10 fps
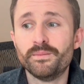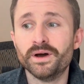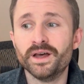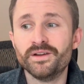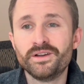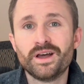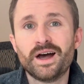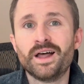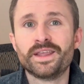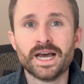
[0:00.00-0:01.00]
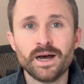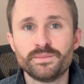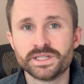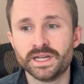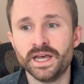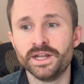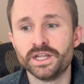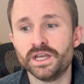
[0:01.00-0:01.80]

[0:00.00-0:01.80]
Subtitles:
But on the opposite end,